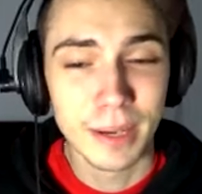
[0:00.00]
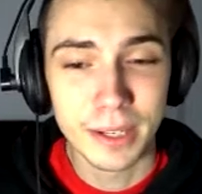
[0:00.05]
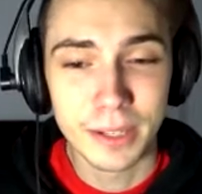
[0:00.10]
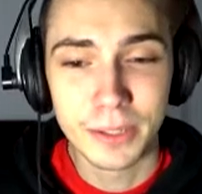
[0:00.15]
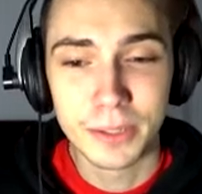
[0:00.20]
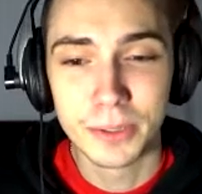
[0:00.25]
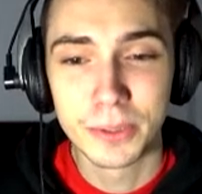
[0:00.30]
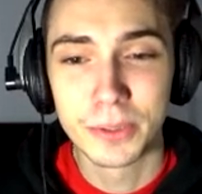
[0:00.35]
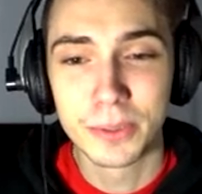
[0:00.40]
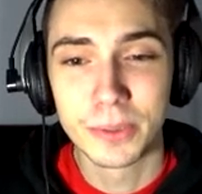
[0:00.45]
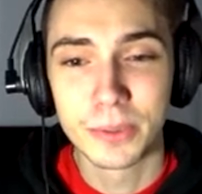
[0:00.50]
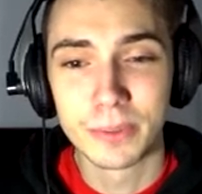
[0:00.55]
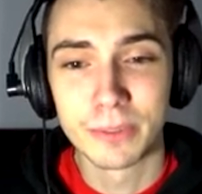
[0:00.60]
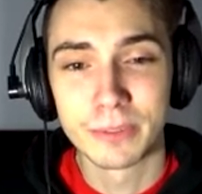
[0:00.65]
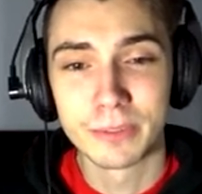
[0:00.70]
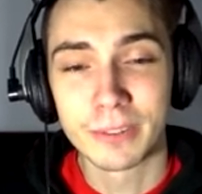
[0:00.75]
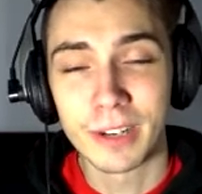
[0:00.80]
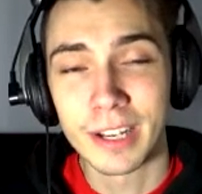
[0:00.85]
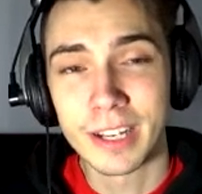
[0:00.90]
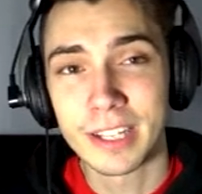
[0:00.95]
my new
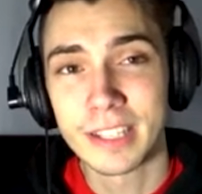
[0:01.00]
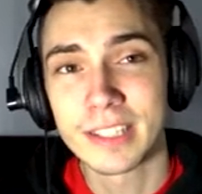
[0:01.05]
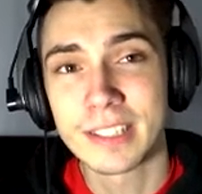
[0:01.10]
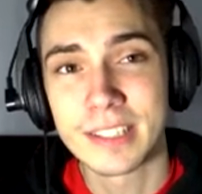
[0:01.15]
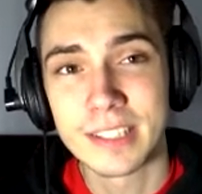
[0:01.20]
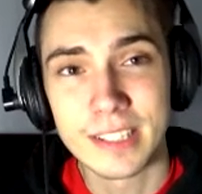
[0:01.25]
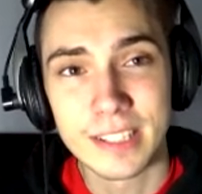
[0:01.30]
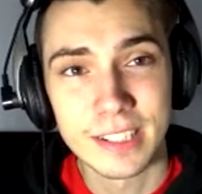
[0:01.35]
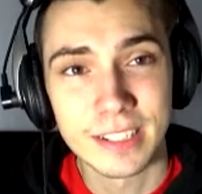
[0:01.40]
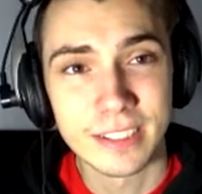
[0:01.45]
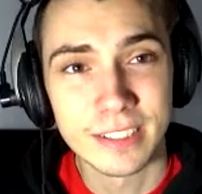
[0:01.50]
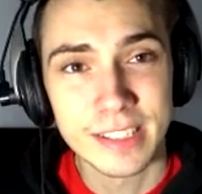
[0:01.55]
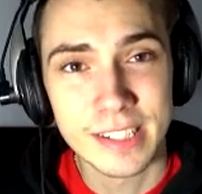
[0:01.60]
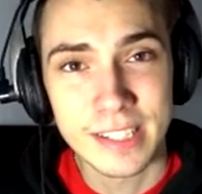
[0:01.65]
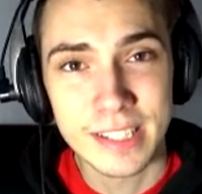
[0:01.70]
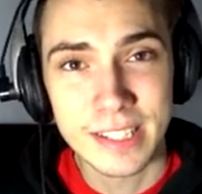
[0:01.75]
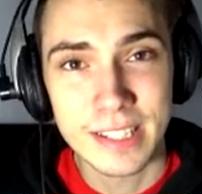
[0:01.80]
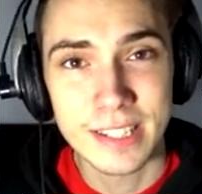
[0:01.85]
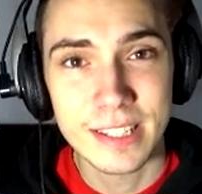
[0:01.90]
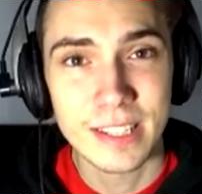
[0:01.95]
Reddit
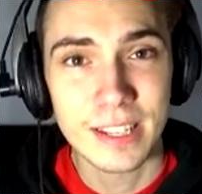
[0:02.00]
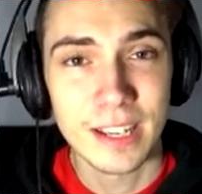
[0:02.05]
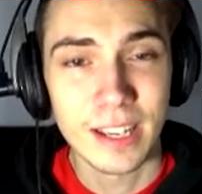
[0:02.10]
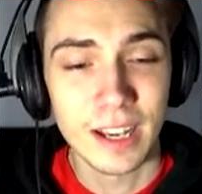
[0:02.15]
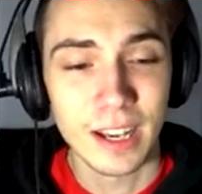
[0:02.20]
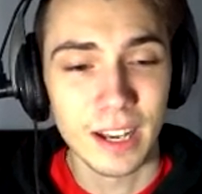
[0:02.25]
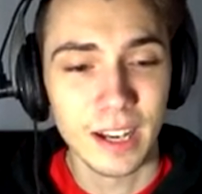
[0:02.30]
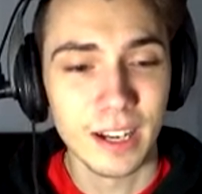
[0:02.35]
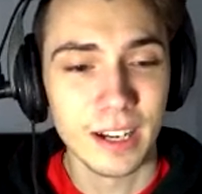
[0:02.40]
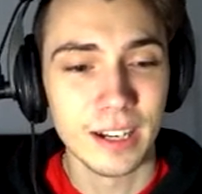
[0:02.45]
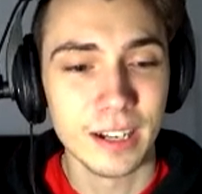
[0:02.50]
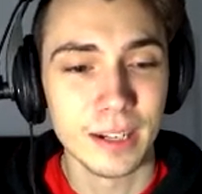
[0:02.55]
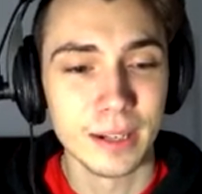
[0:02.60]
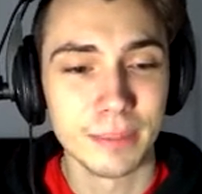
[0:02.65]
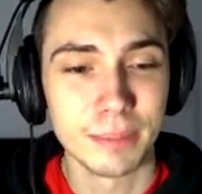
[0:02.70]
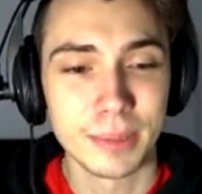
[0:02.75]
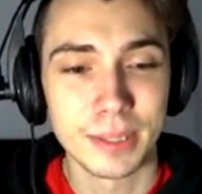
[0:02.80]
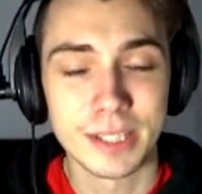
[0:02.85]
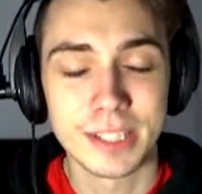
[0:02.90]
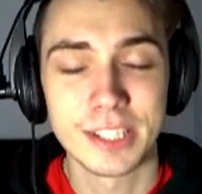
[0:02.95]
series,
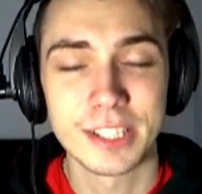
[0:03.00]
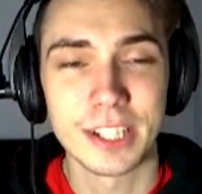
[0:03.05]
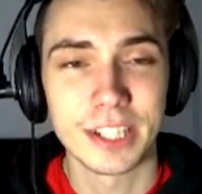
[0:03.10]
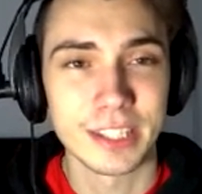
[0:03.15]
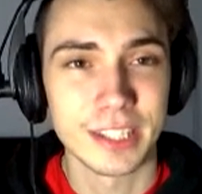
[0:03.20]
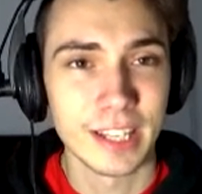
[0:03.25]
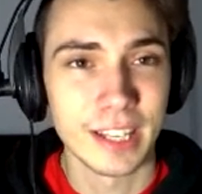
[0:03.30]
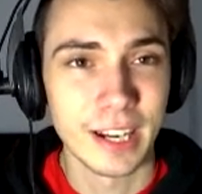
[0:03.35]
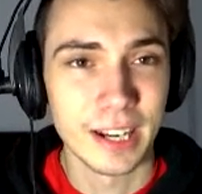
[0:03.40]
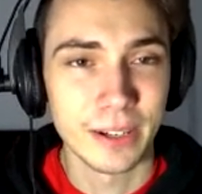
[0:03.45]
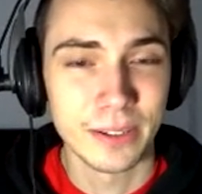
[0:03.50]
please check that